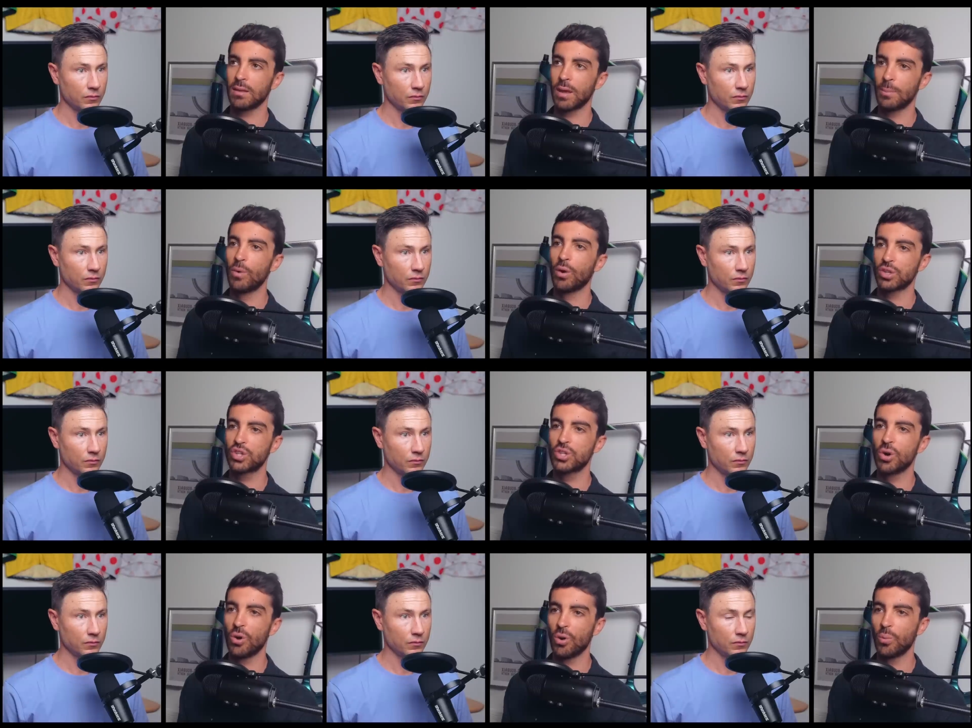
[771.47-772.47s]
Speaker 1: am not
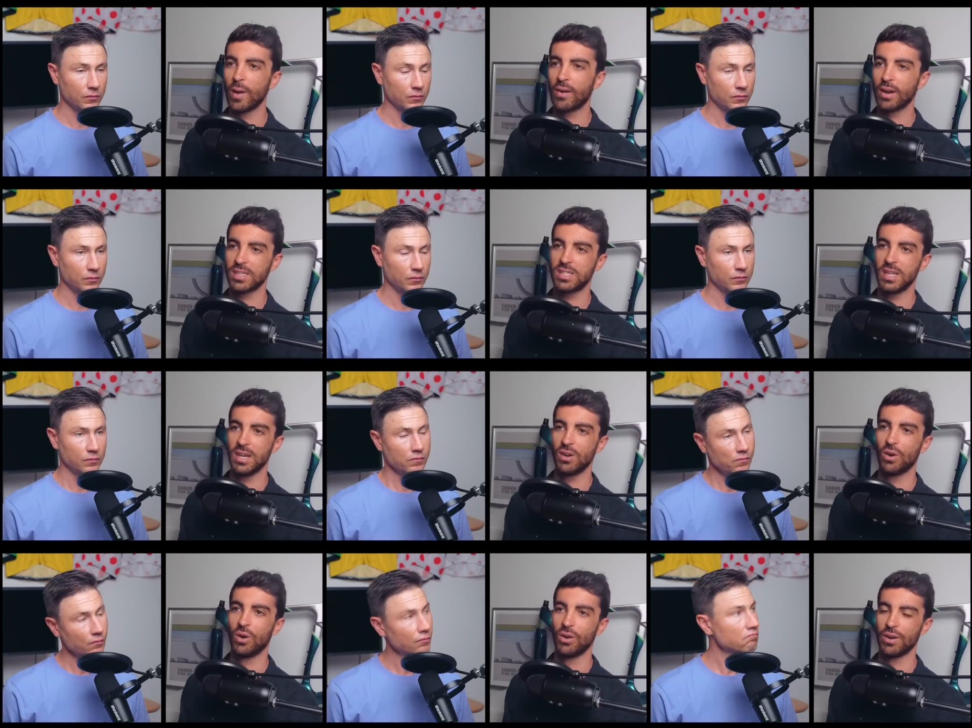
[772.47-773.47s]
sure where I sit
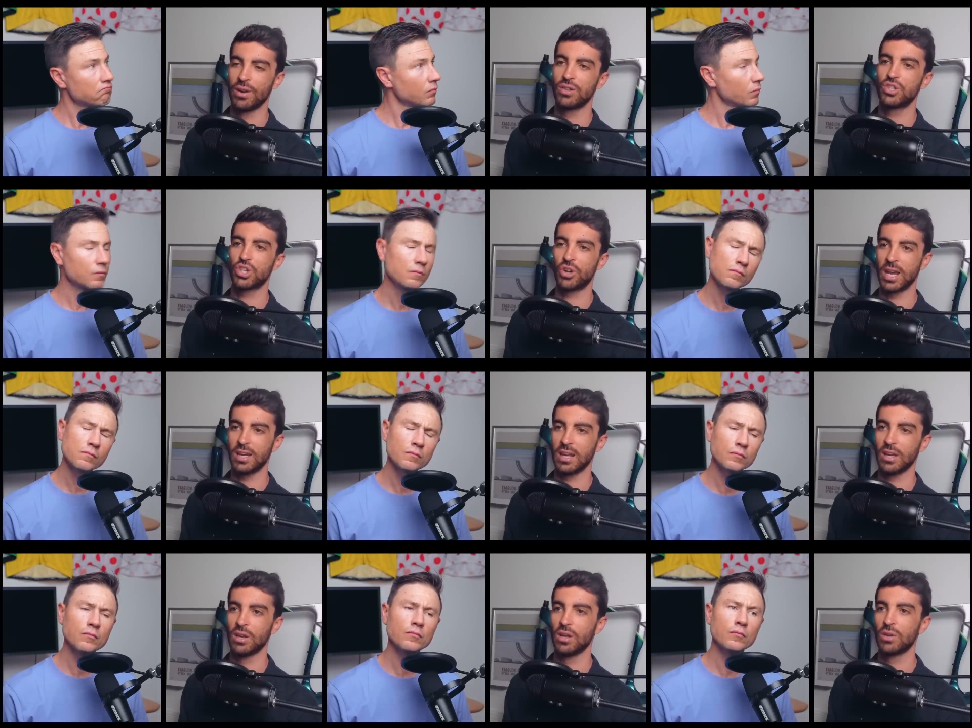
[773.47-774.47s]
on
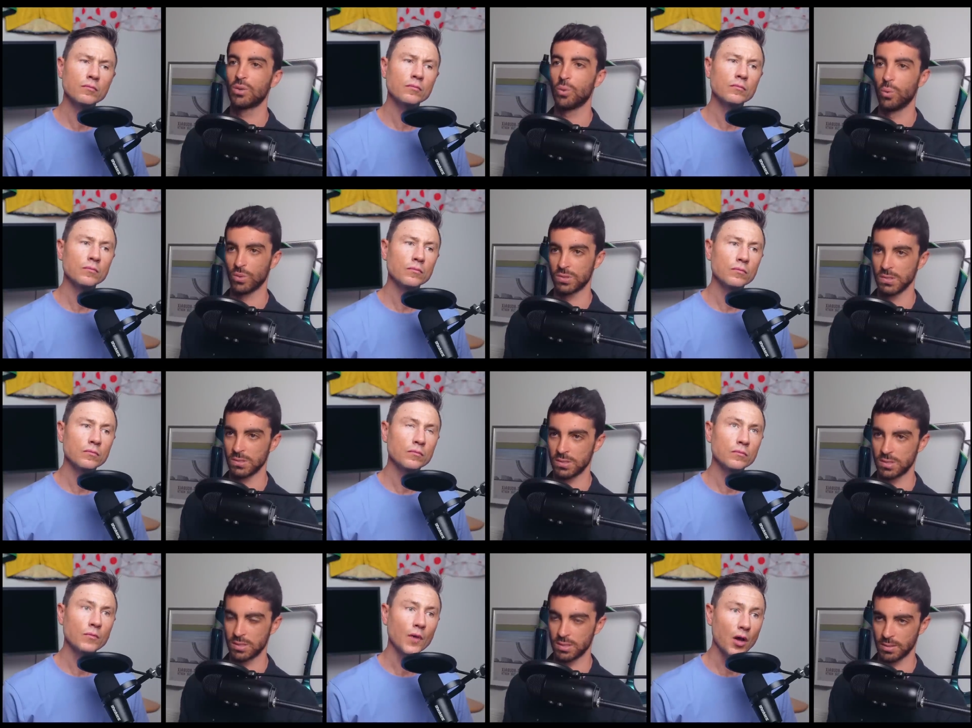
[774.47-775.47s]
training
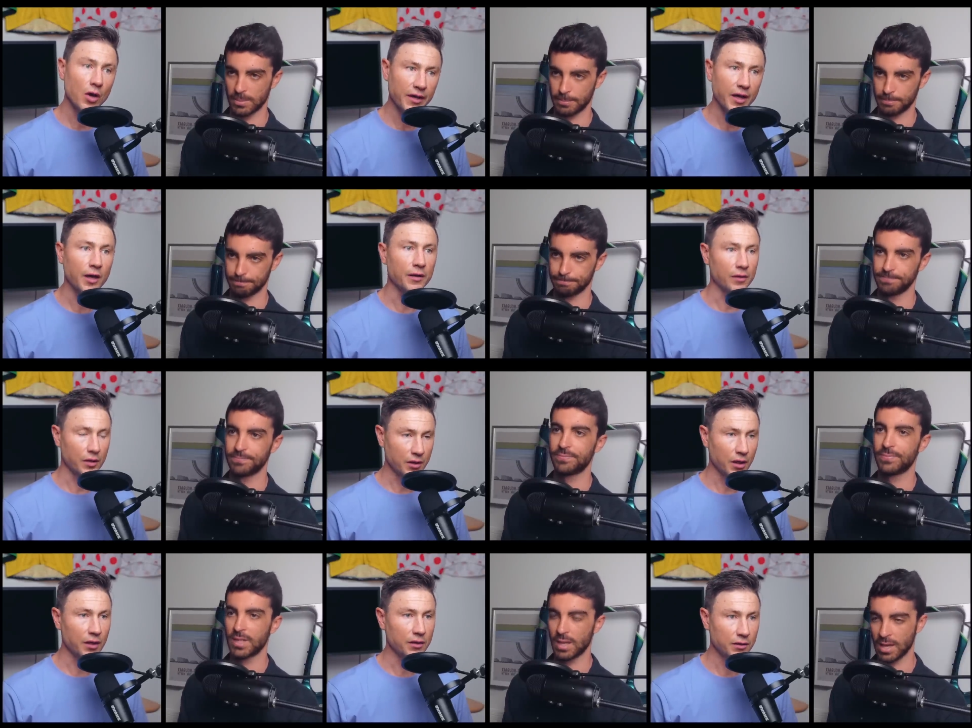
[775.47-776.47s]
courses.
Speaker 2: Okay,
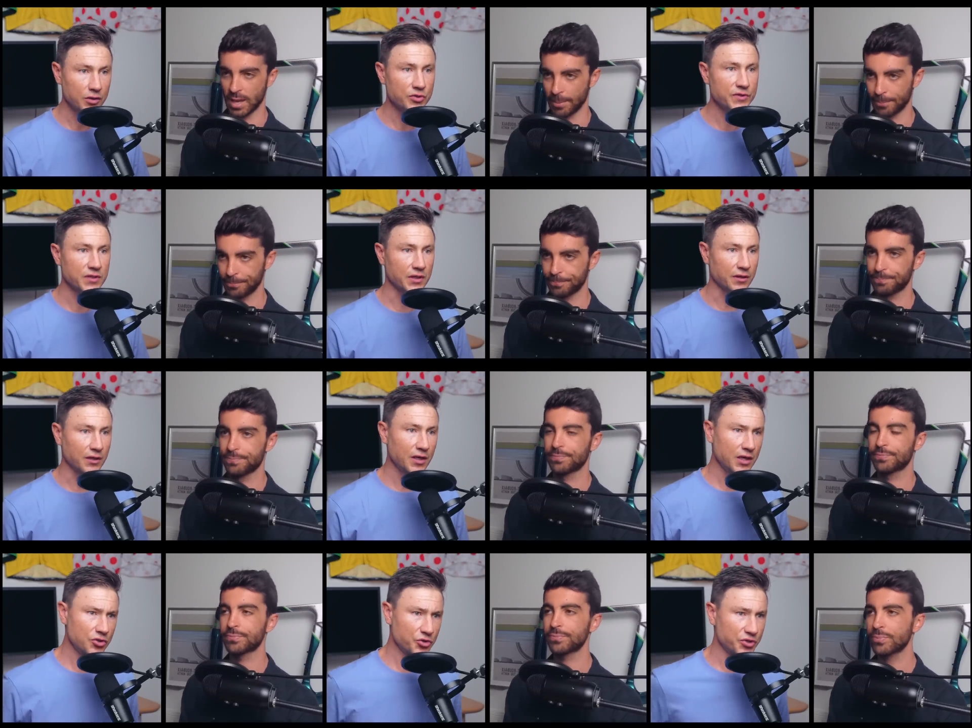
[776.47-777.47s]
okay. Yeah. Interesting,
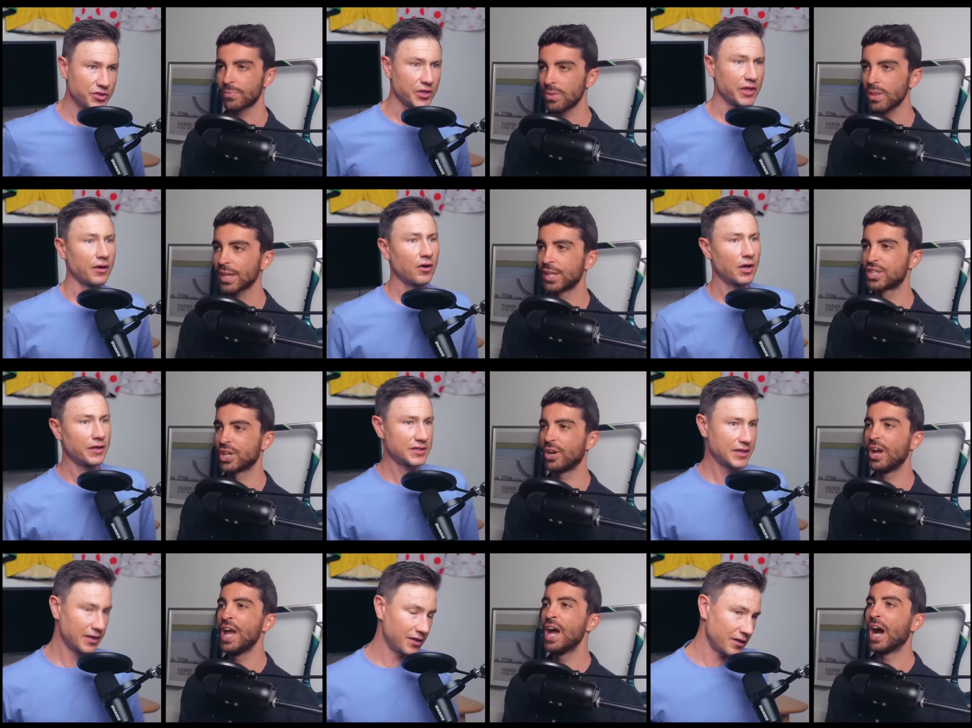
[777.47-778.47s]
interesting. All right, so
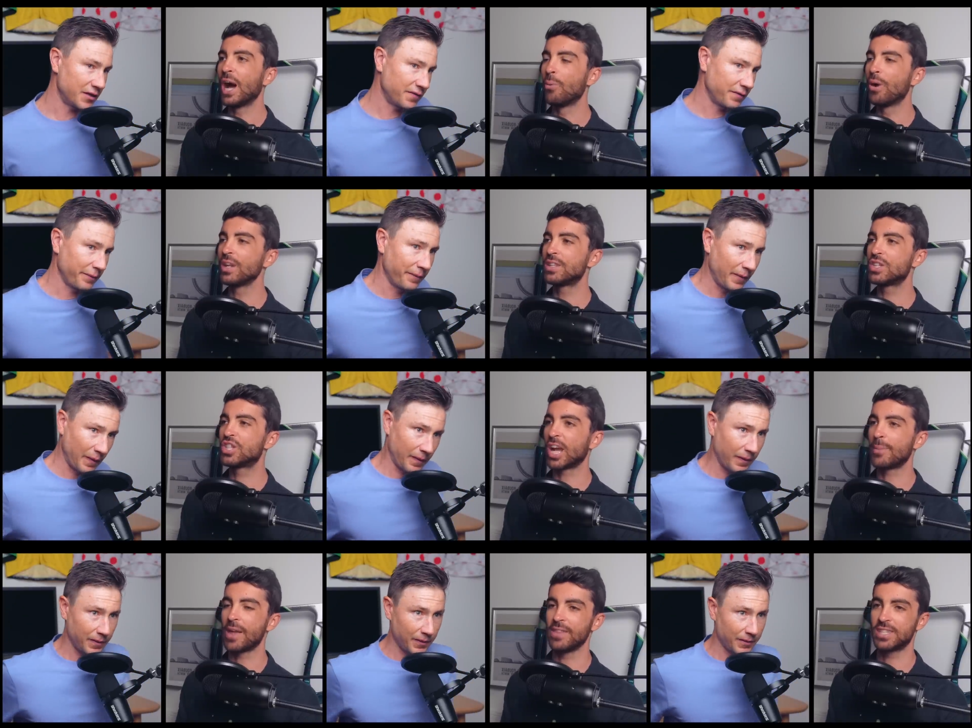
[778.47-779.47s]
let's get into this. I wanted
Speaker 1: to
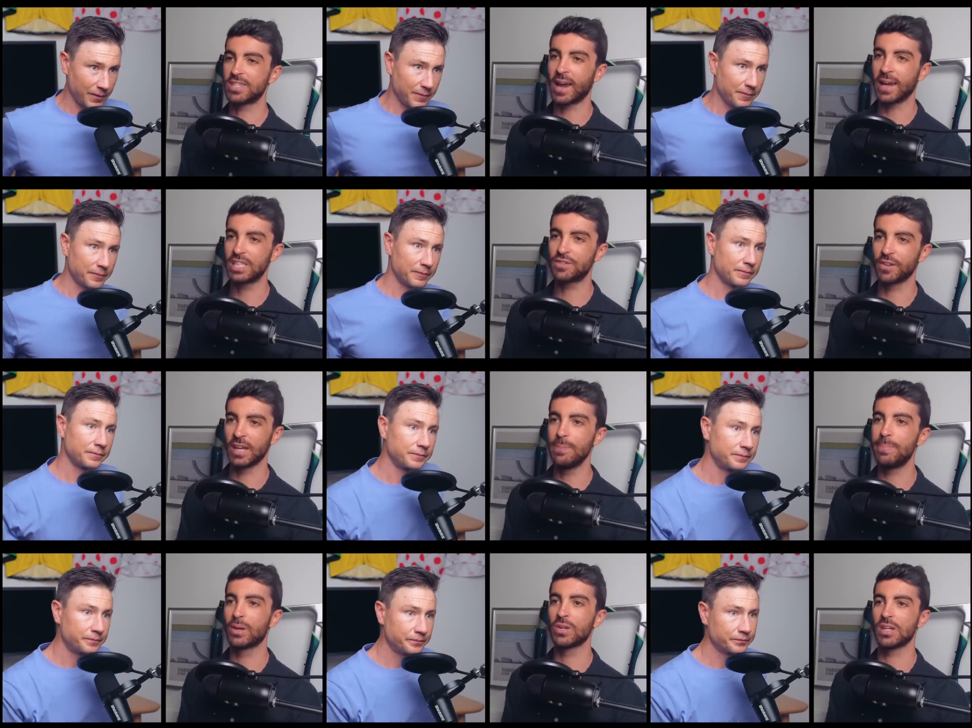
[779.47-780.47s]
chat about this tastefully
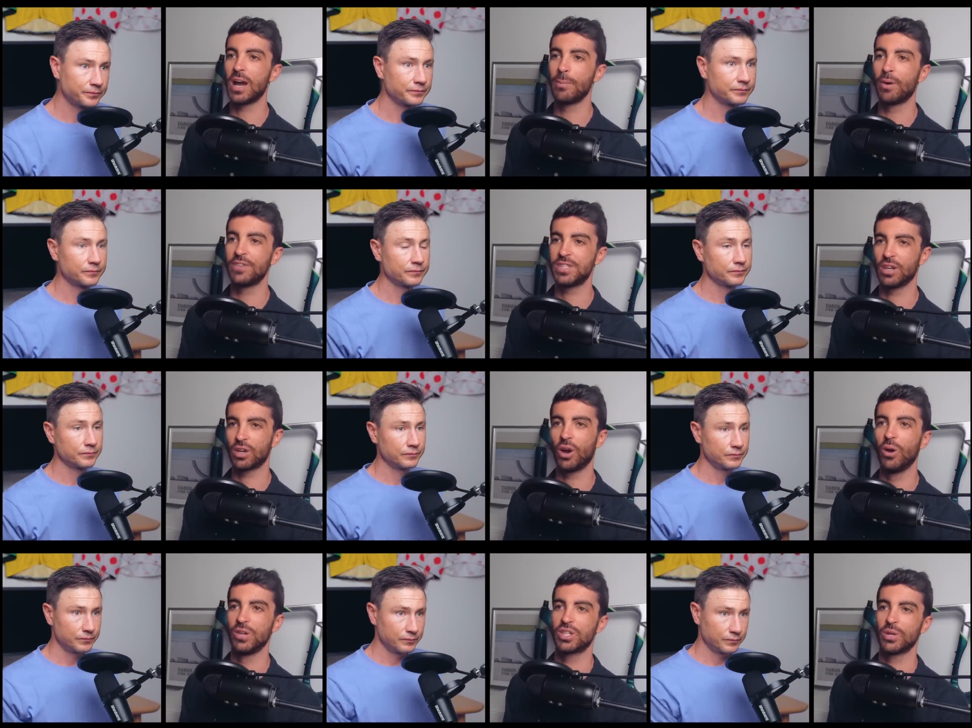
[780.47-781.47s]
because I'm obviously a coach.